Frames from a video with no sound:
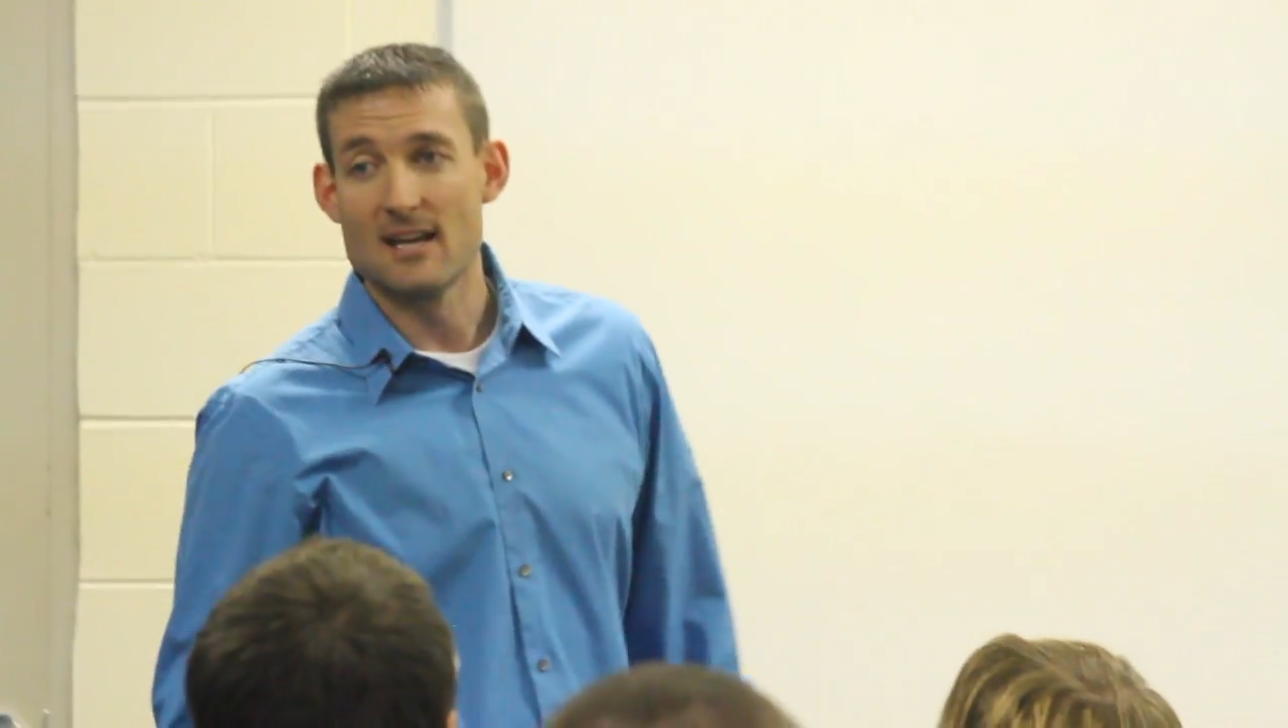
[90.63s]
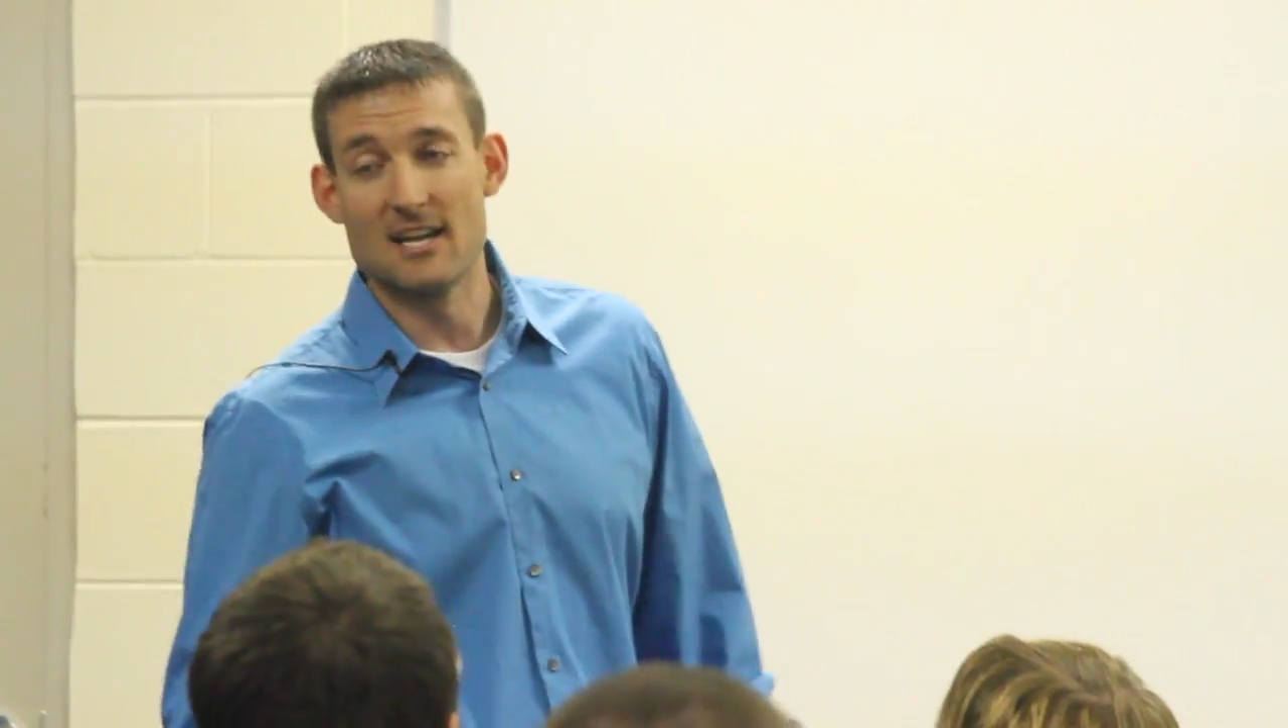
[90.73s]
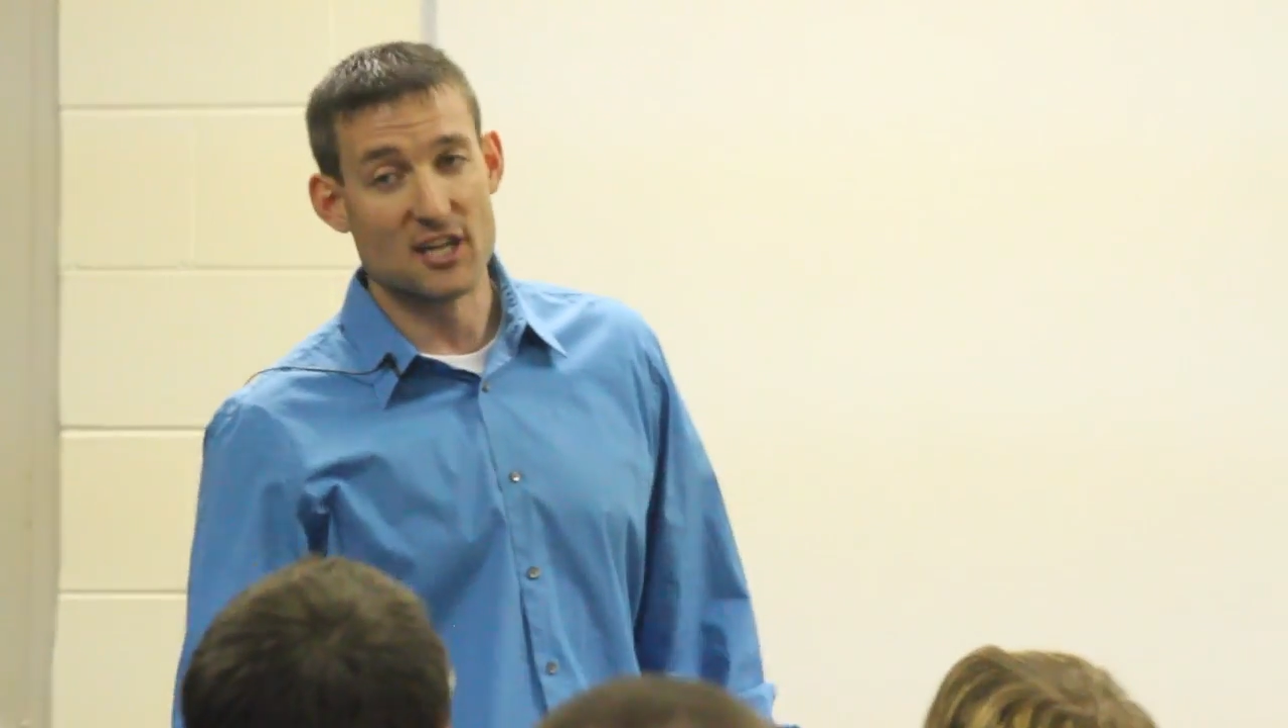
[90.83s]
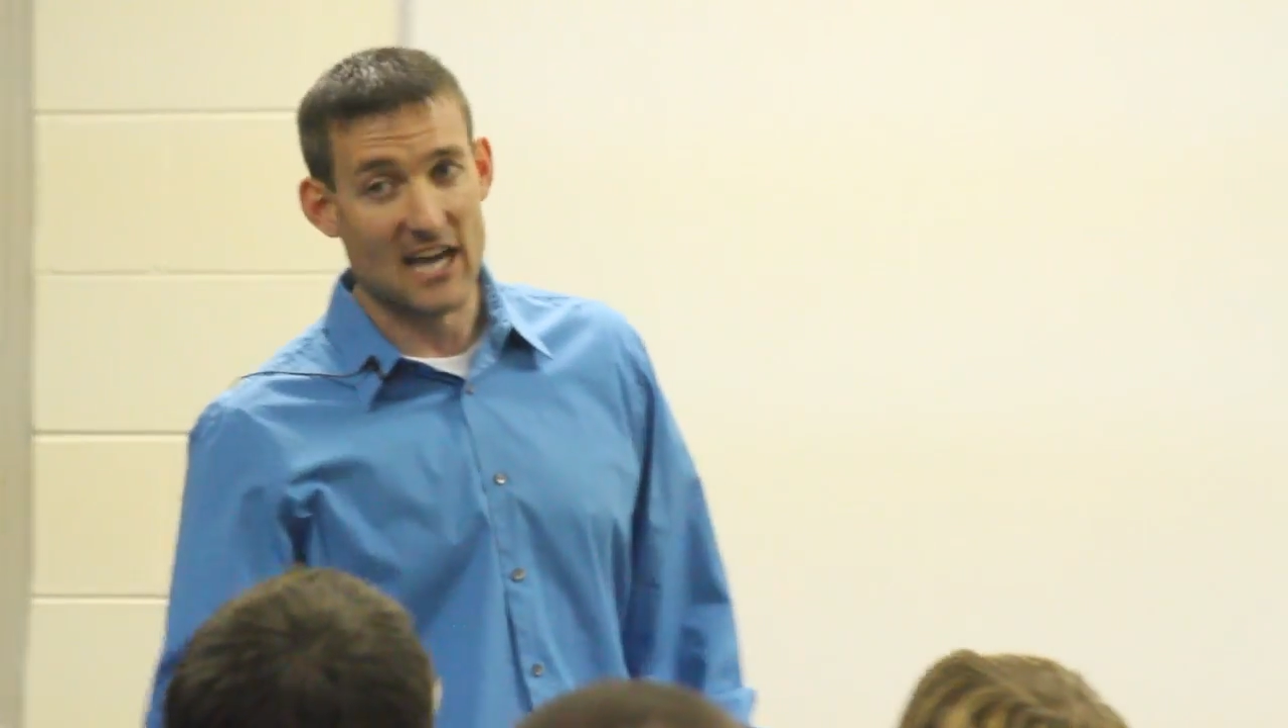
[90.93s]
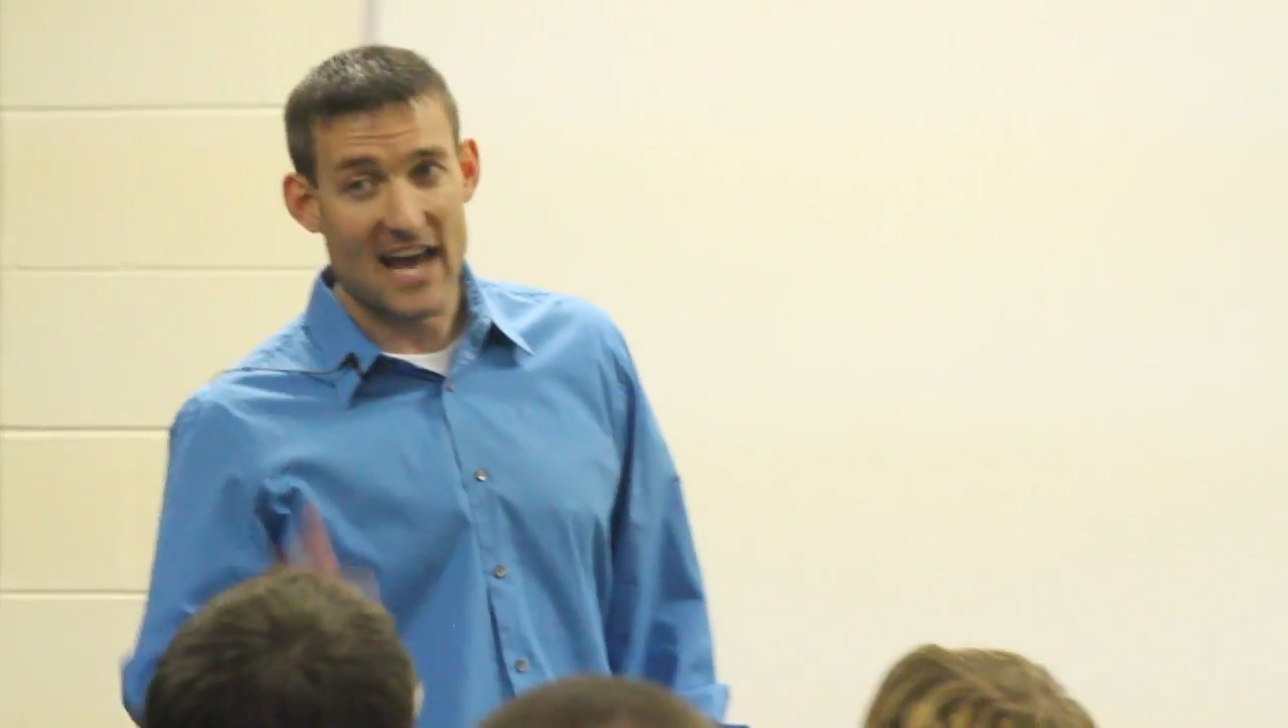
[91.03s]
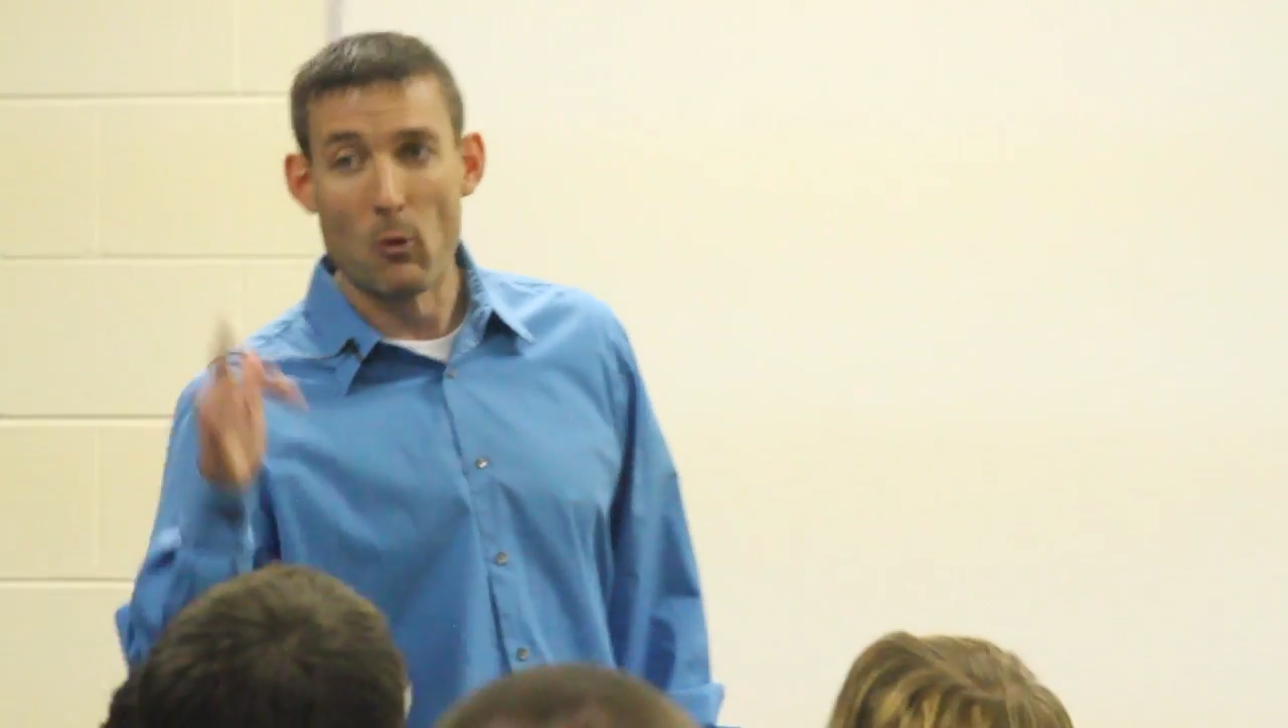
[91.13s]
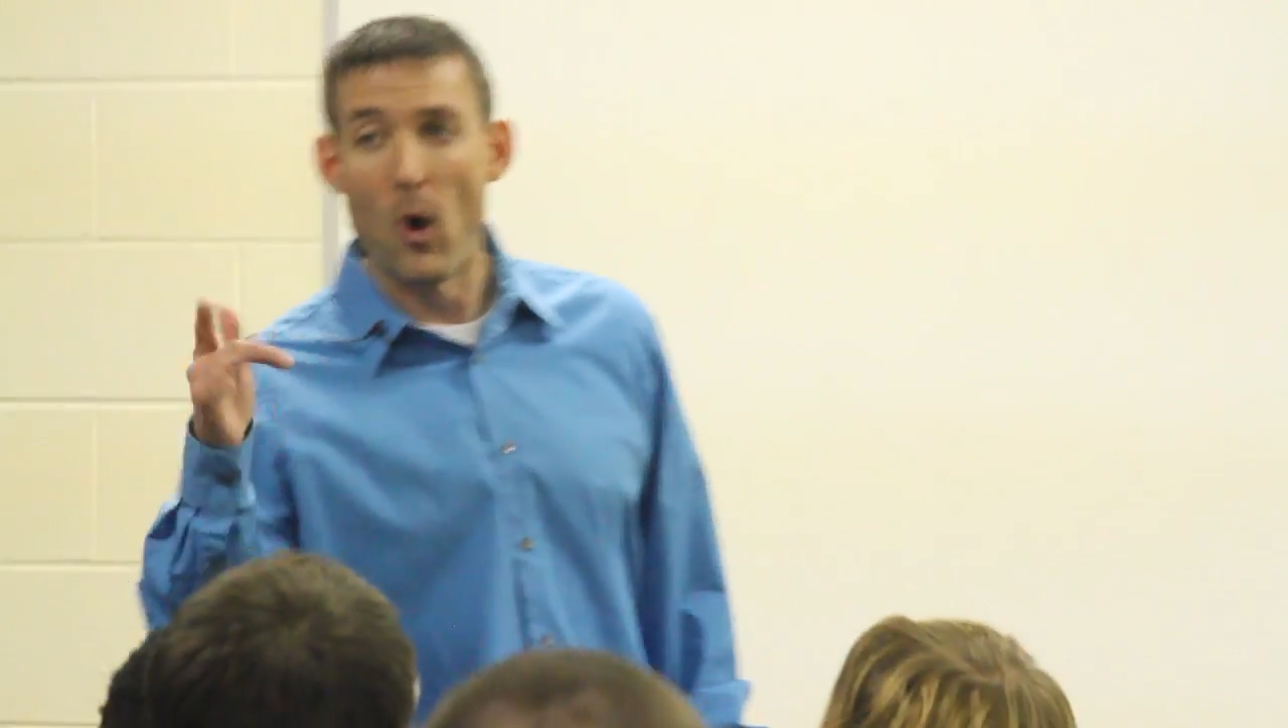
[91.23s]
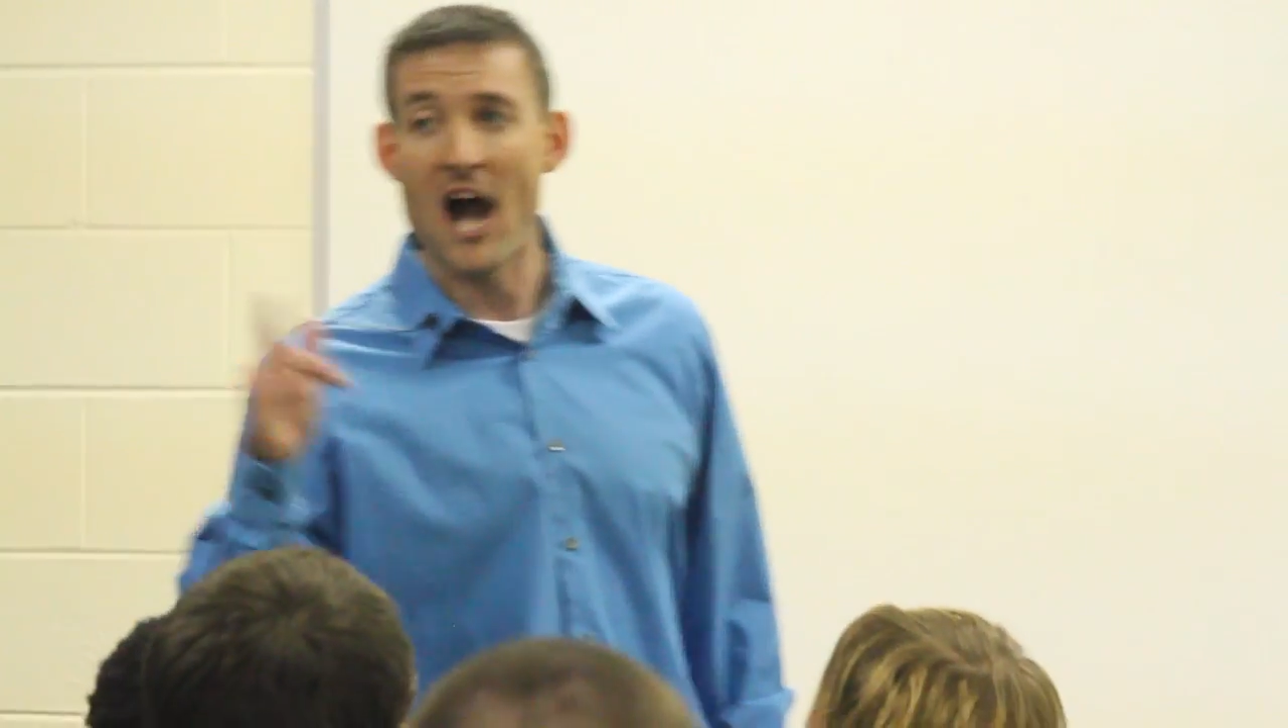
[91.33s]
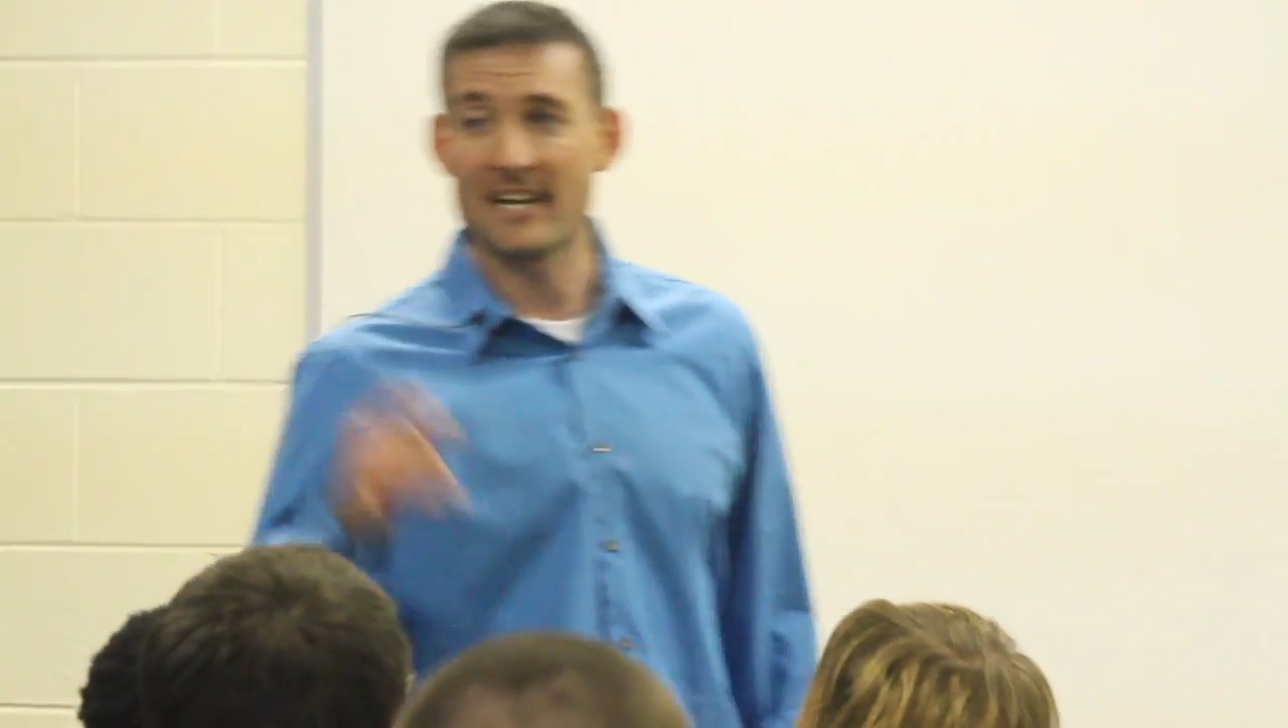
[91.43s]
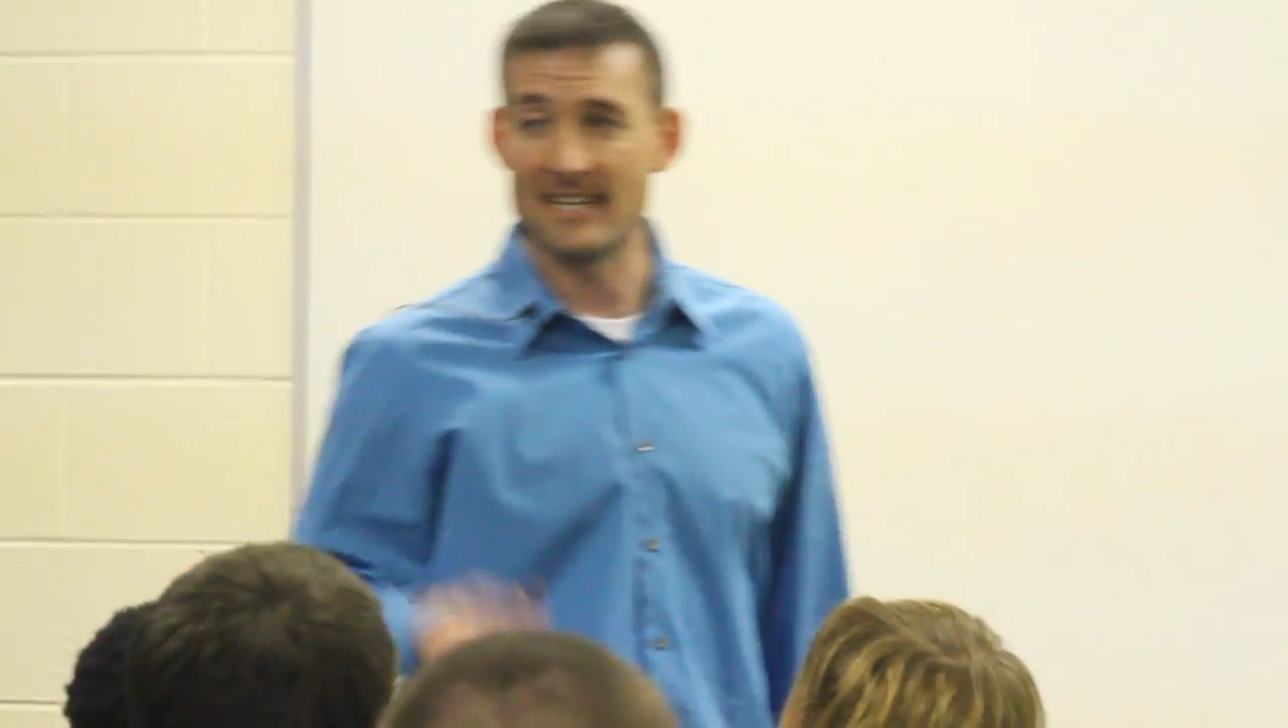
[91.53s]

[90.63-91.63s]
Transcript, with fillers: And you gotta walk